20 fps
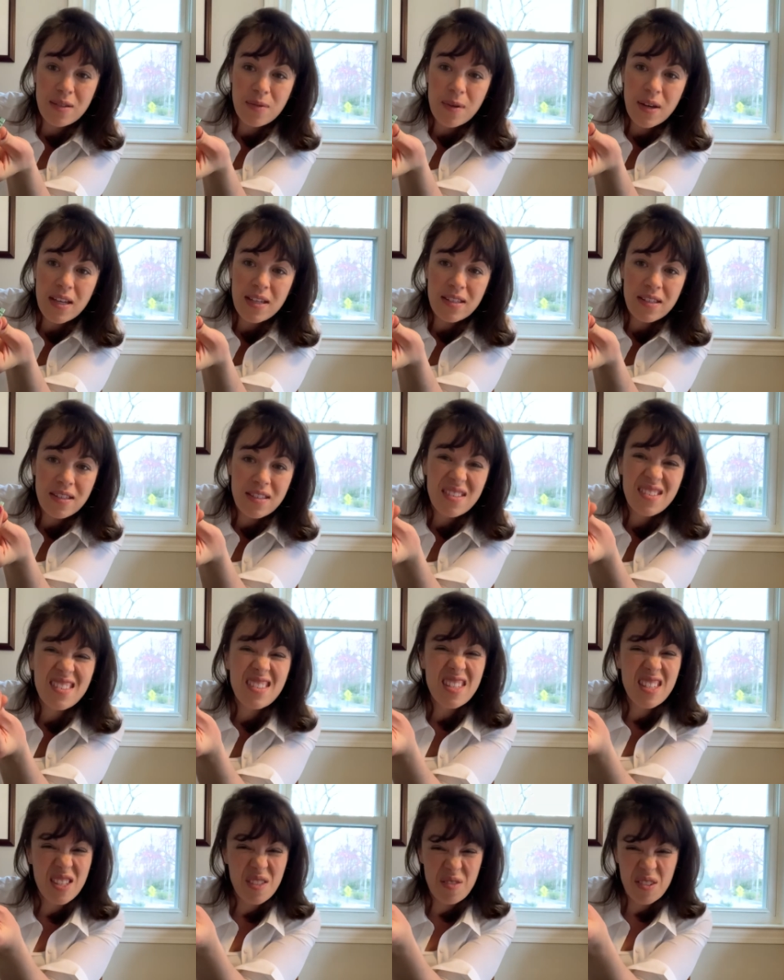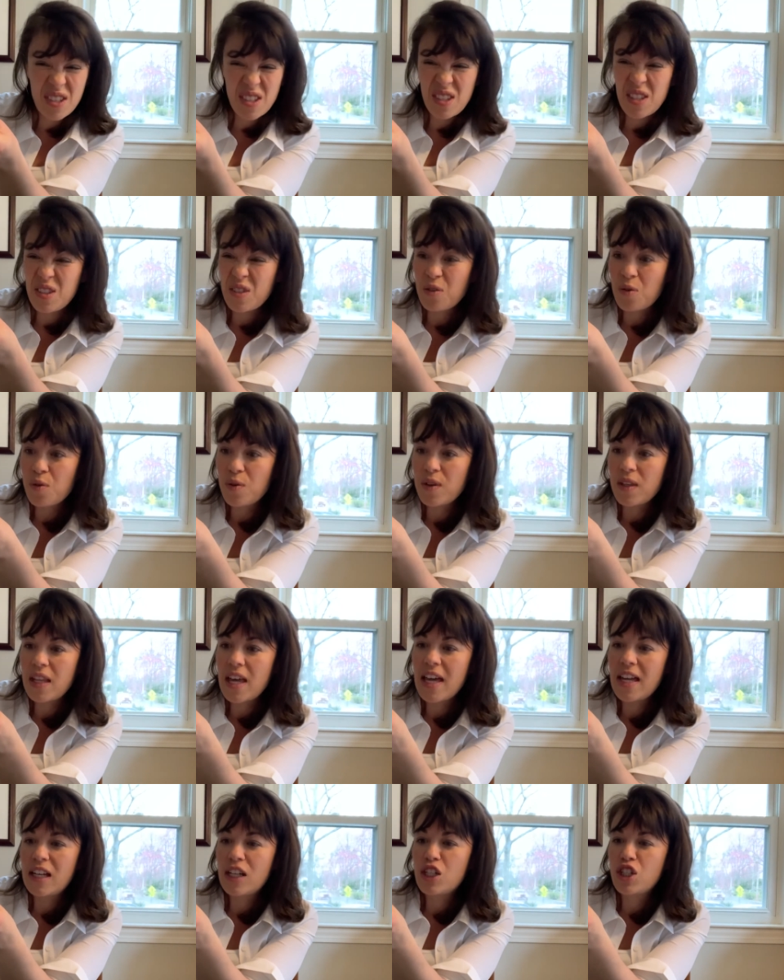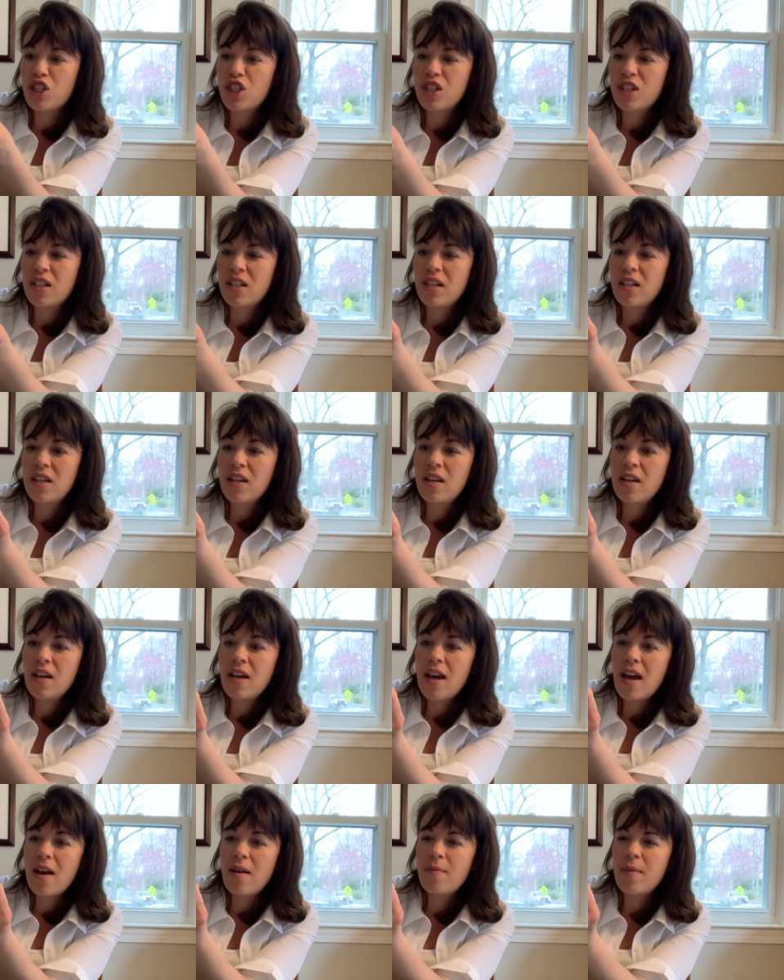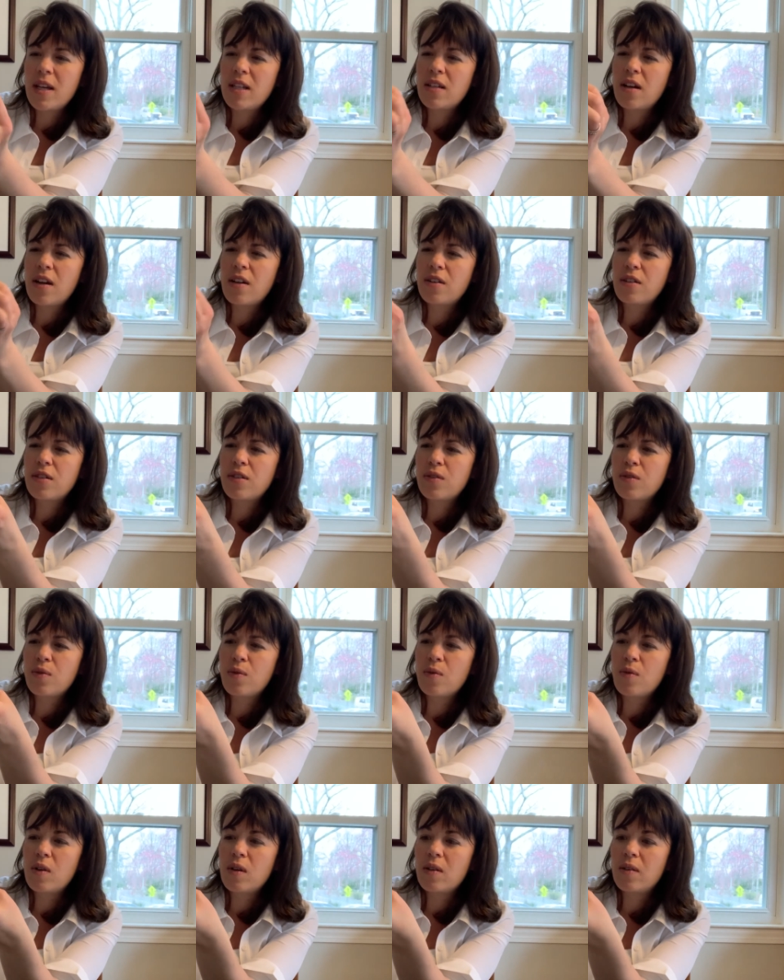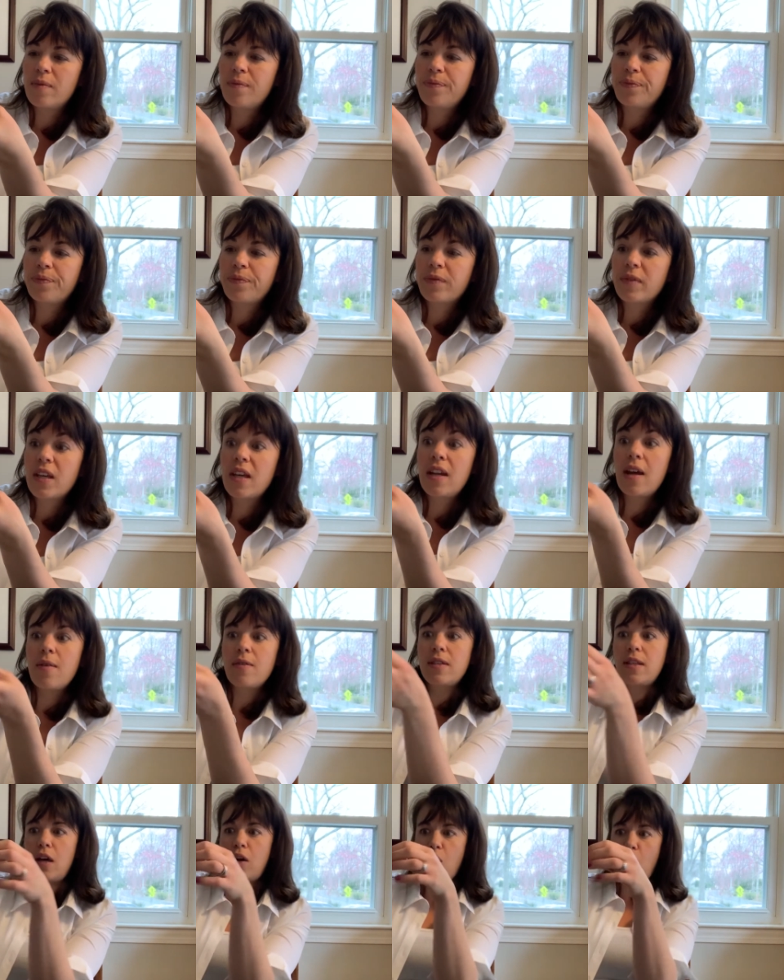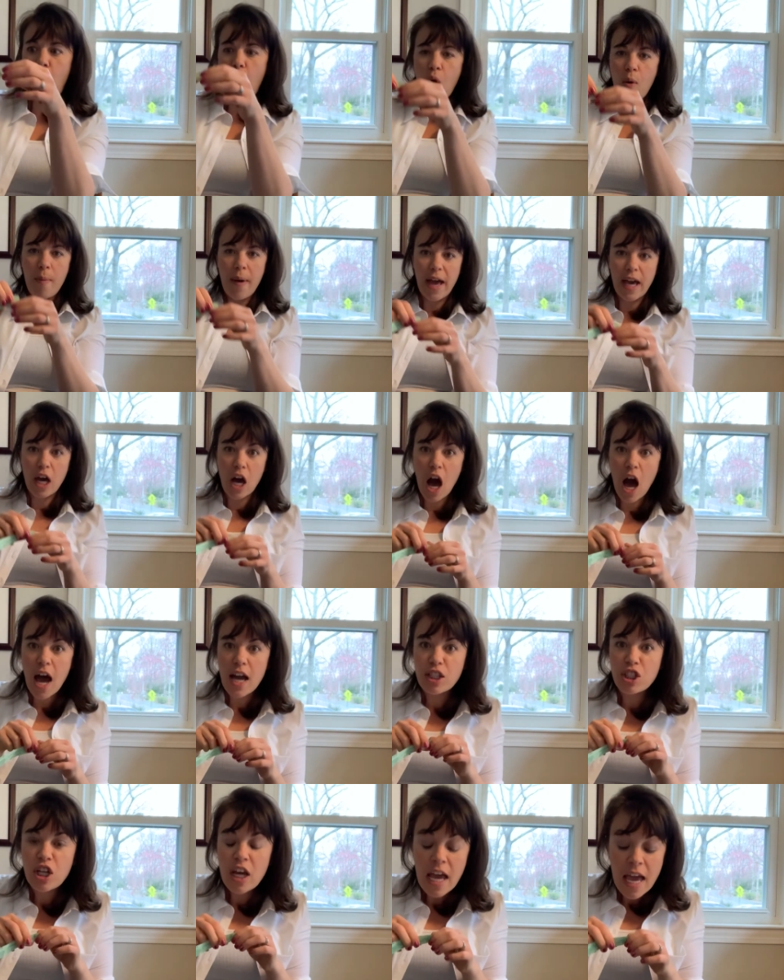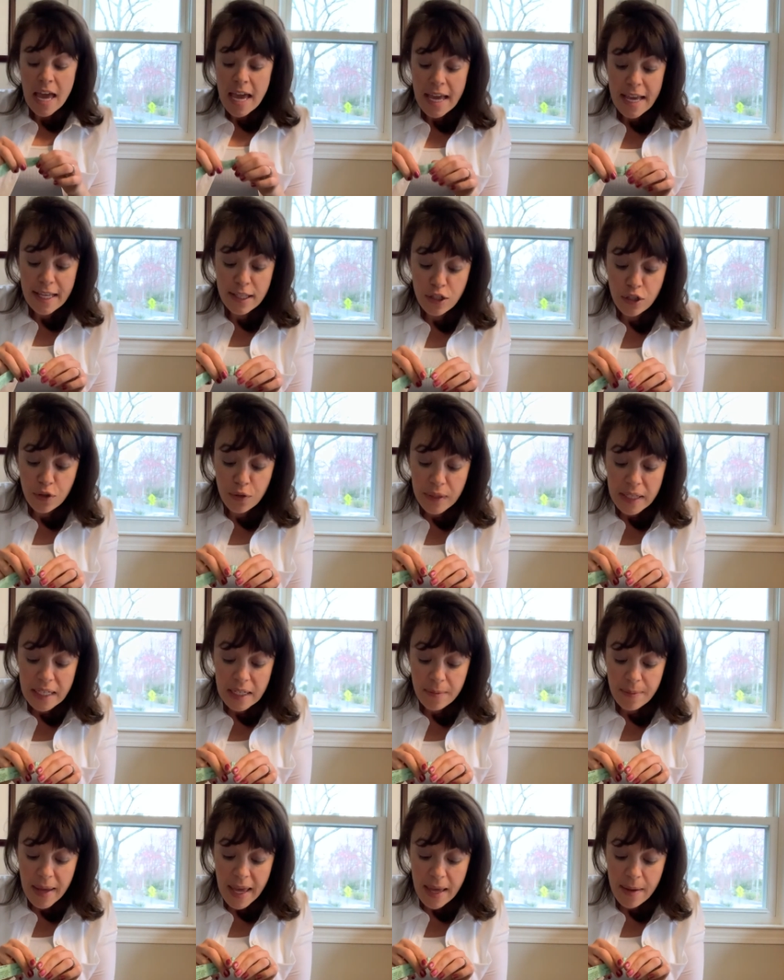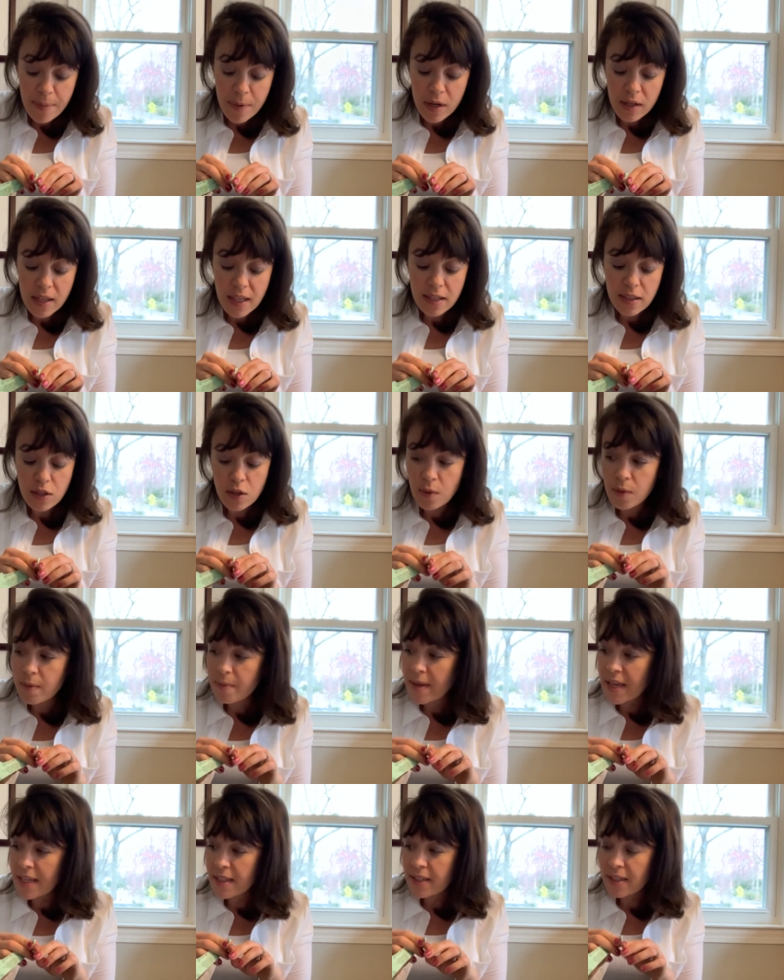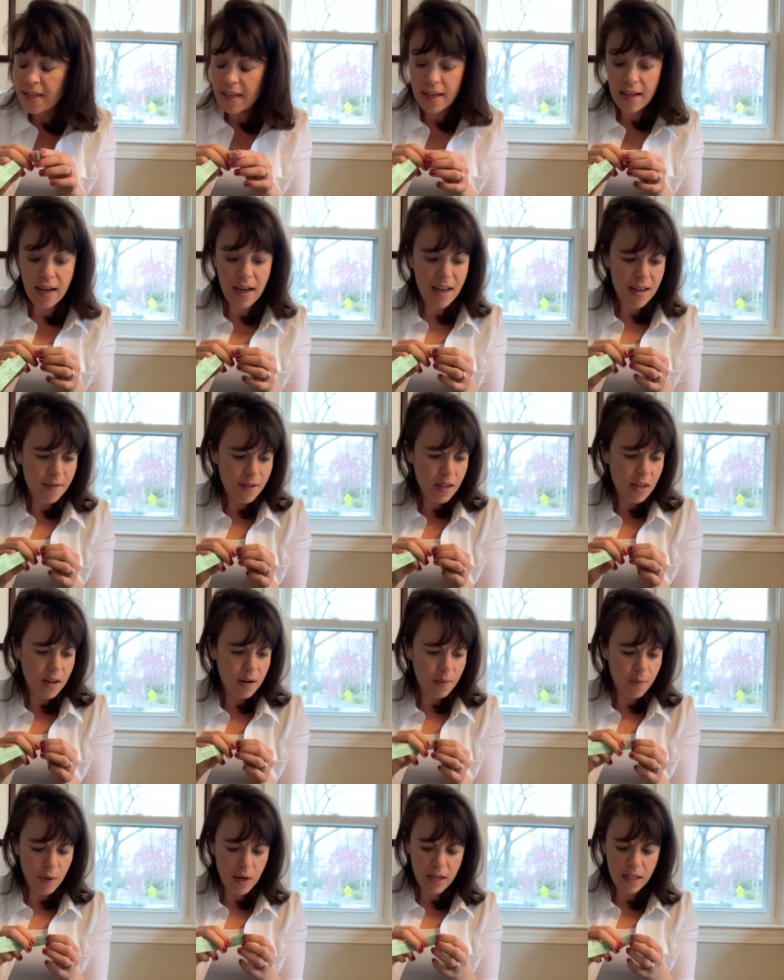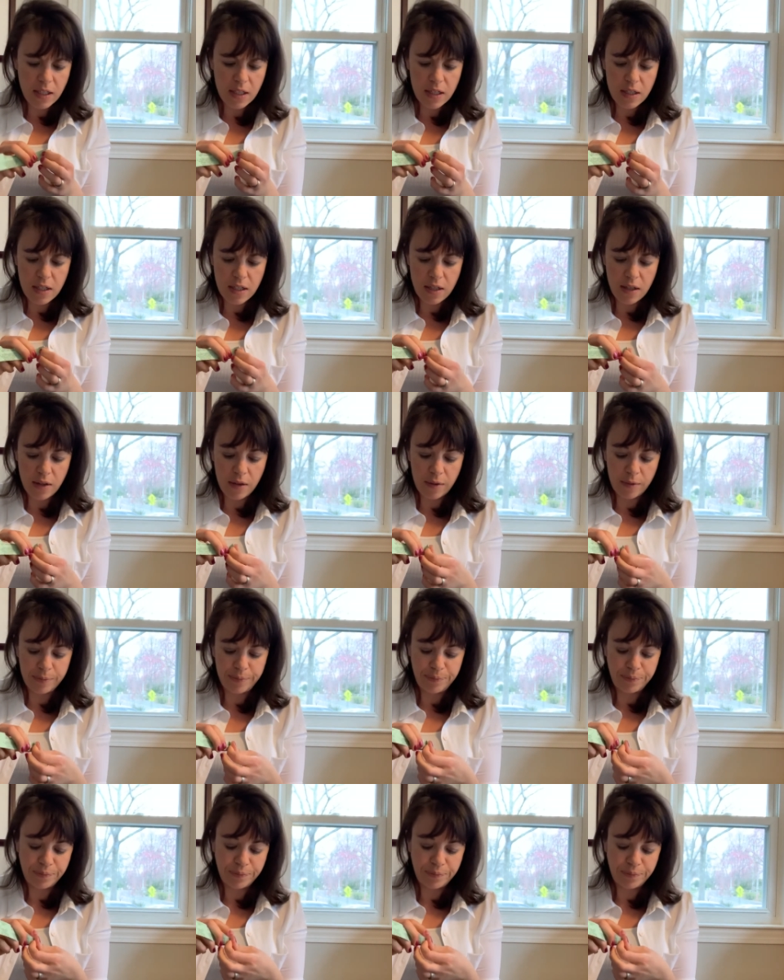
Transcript: was? This was the school lunch at my daughter's school. And I was like, oh my gosh, it's green paper. That's so amazing. I have a lot of work to do.